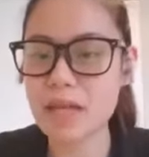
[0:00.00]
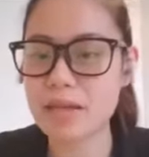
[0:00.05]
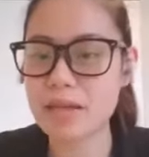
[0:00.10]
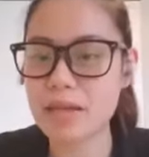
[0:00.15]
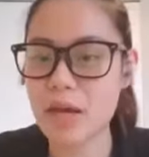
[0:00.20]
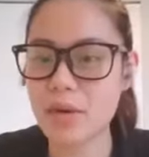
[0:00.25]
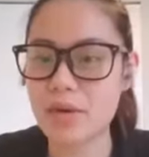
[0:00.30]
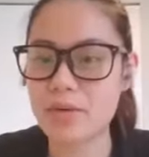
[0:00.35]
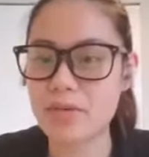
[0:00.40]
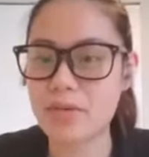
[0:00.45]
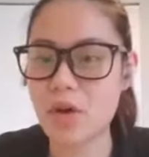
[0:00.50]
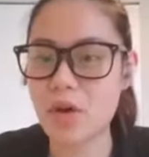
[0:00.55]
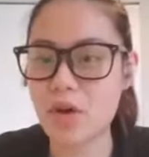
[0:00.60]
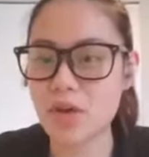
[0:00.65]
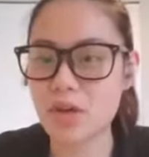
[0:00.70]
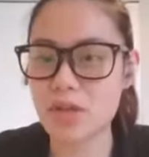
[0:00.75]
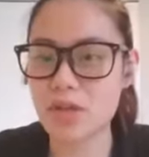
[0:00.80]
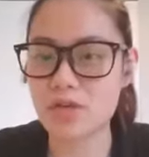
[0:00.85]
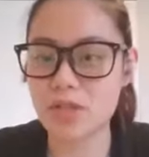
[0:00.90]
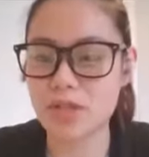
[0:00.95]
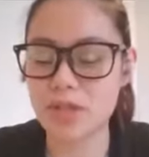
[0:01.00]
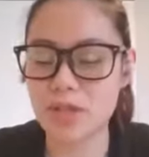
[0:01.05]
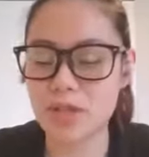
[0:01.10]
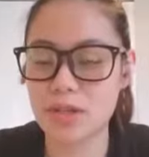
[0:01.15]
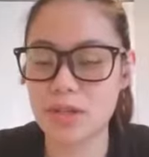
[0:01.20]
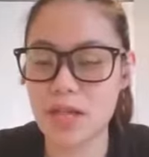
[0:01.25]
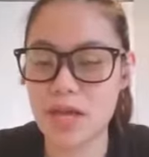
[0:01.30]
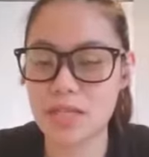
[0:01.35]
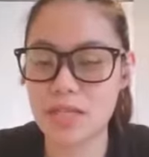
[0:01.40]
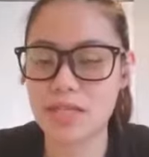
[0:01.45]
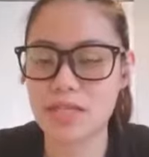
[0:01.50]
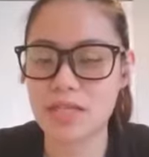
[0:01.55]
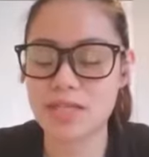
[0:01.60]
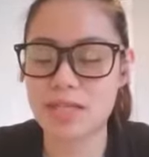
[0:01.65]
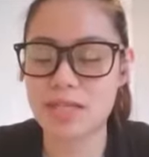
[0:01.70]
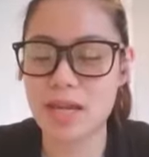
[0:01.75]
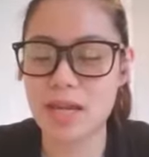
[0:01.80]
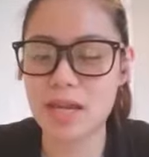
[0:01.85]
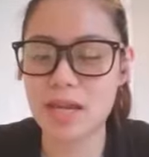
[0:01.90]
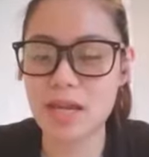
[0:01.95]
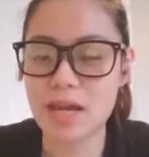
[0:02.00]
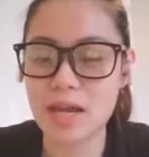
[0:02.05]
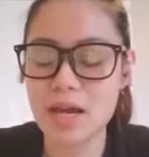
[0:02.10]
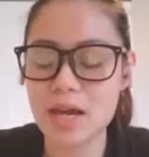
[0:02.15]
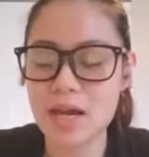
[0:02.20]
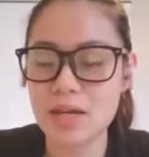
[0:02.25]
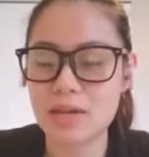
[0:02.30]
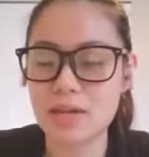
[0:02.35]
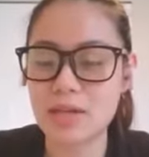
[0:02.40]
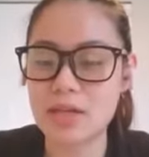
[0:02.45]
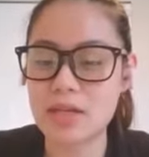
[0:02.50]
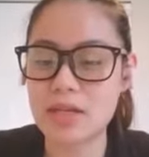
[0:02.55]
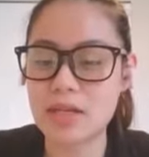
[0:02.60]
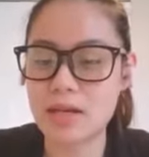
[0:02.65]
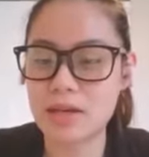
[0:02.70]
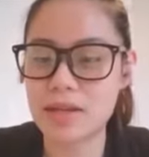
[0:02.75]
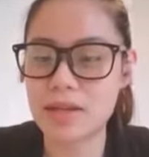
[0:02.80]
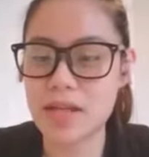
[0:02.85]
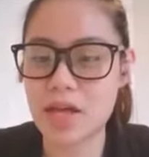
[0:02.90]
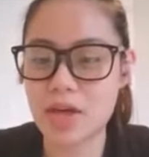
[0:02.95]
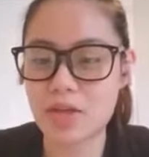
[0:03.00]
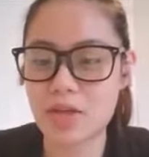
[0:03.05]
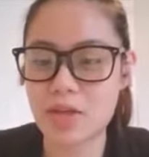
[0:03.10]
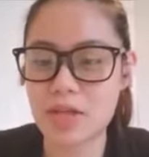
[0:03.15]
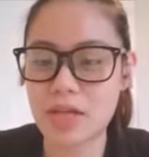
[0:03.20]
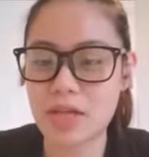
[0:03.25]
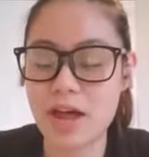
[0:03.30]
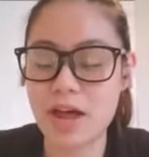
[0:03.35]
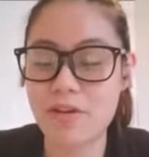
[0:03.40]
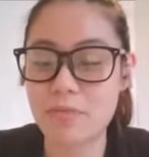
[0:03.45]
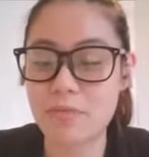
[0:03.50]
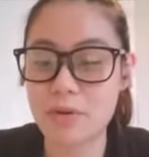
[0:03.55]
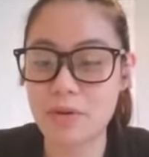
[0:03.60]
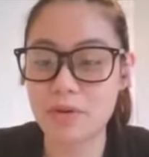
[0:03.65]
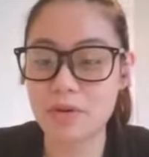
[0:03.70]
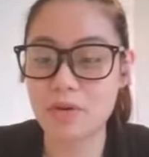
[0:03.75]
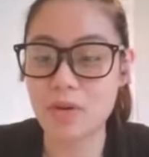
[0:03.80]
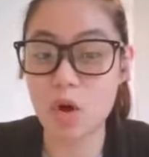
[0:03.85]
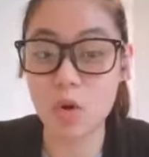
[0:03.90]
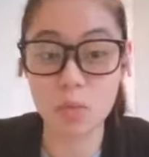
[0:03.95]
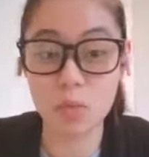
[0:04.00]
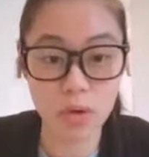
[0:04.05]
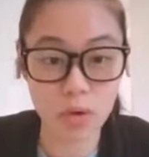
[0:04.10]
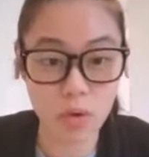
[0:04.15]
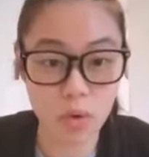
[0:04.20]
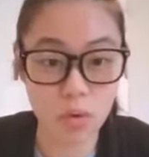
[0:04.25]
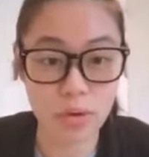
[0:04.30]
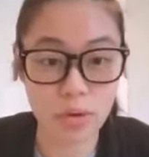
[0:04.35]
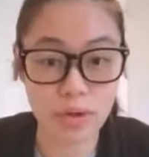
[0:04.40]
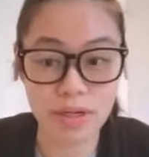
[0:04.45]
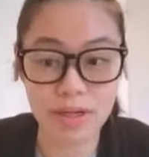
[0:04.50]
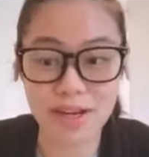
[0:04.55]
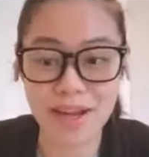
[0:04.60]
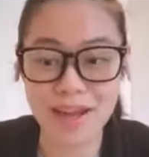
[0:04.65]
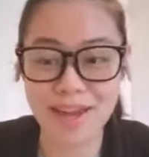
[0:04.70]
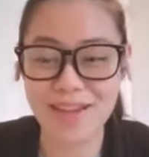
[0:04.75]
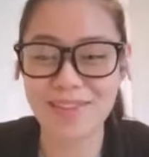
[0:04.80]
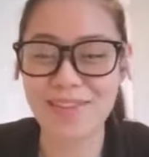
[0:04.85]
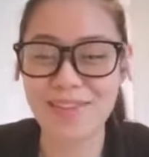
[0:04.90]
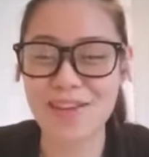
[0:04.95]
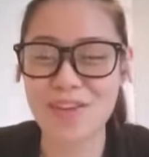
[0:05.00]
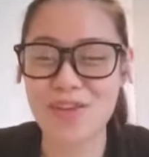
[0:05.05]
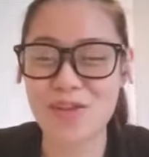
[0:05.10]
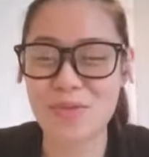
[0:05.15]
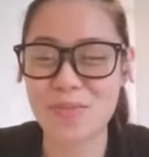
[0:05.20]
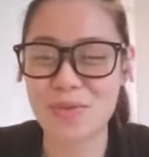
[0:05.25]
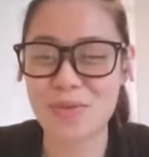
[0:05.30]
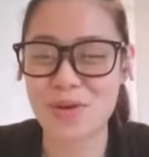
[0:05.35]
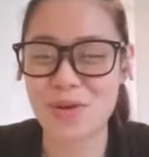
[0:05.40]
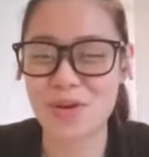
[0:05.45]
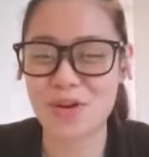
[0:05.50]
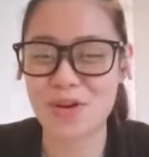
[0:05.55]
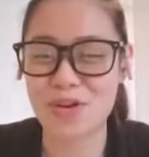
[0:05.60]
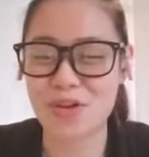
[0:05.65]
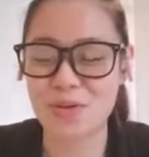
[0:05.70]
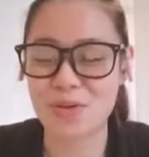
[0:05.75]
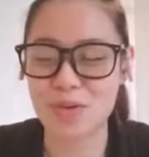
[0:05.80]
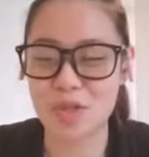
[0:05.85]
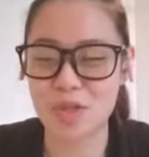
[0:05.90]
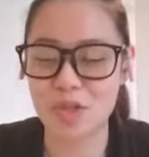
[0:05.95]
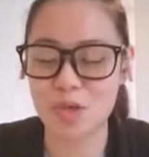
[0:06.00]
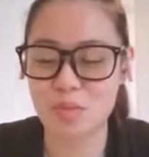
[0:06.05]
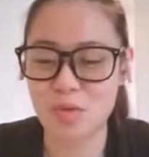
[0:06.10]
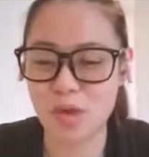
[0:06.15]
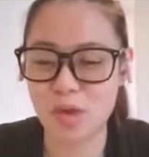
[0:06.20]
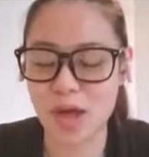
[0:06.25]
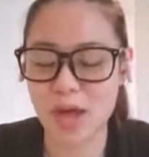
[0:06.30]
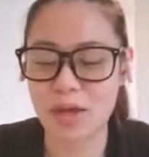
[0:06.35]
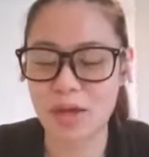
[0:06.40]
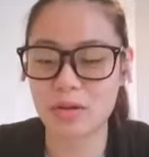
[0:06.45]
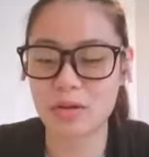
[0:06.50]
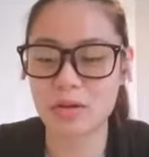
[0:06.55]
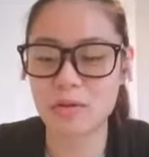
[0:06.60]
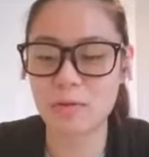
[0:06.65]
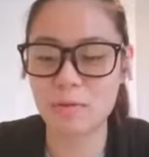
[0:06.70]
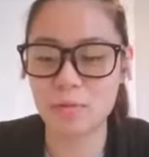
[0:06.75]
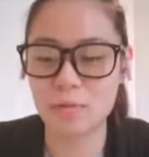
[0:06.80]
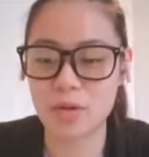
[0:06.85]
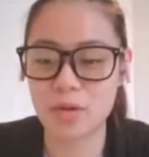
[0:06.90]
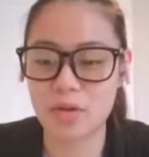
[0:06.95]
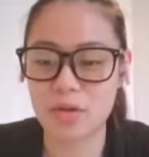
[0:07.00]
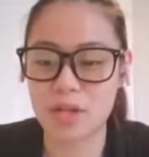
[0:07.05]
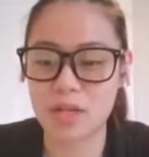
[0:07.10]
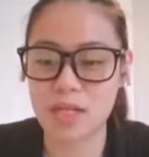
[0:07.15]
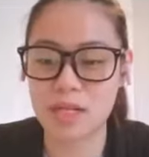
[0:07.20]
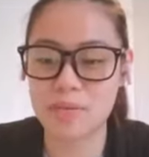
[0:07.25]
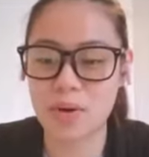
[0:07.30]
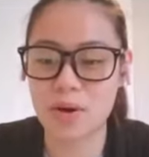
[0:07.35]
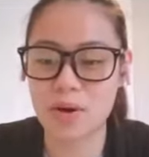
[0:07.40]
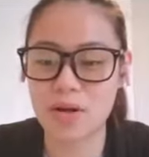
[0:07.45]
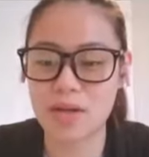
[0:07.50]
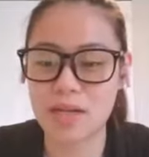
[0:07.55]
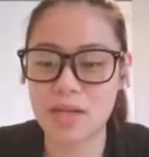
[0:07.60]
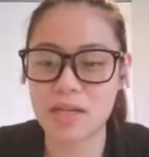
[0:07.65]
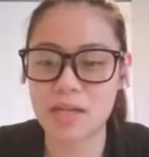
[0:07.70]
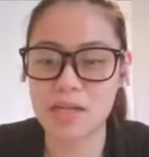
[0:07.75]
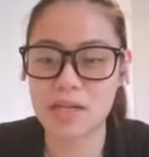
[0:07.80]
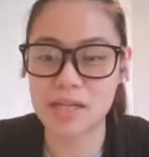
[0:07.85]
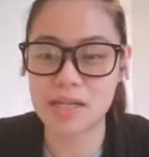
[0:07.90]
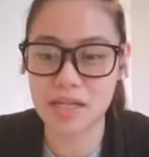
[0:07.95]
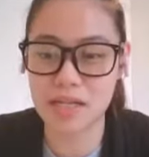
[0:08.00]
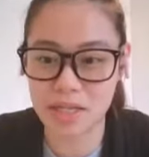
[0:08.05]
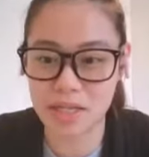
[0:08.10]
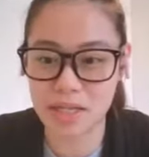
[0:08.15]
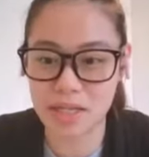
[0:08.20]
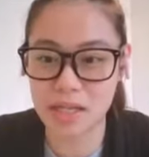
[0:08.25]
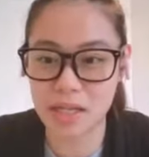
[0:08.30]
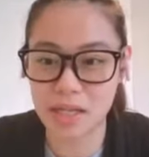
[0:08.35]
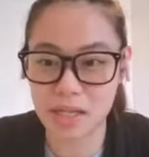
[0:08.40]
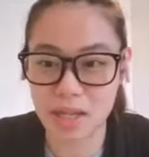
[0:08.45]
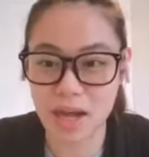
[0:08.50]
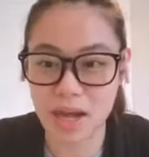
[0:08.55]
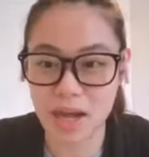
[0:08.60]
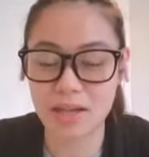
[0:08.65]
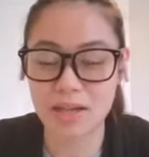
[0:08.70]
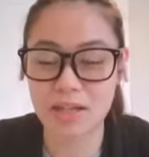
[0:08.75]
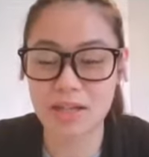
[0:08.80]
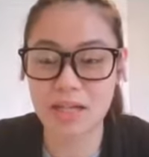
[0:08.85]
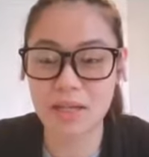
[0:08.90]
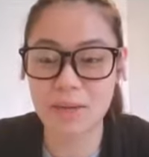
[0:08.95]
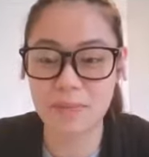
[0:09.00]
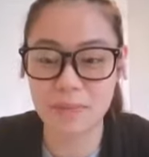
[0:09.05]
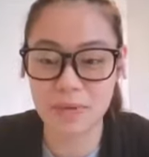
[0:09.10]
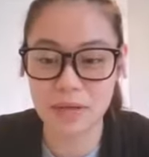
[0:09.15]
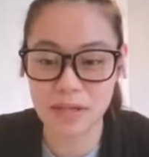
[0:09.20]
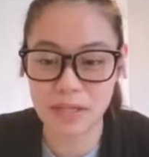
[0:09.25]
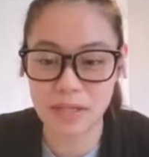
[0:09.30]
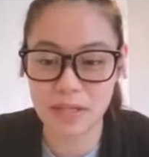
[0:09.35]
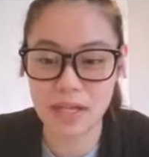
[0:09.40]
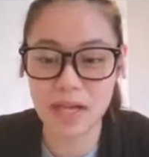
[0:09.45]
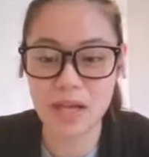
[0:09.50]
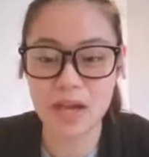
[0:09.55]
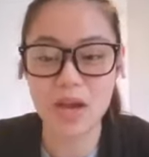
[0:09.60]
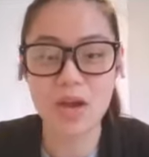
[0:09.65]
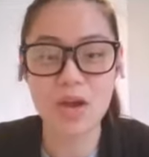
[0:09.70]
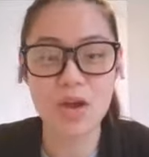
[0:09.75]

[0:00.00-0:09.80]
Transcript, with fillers: Now, if you are new to the class today, the uh, sessions have been all recorded and they should be on our YouTube channel, which is Parkinson Society BC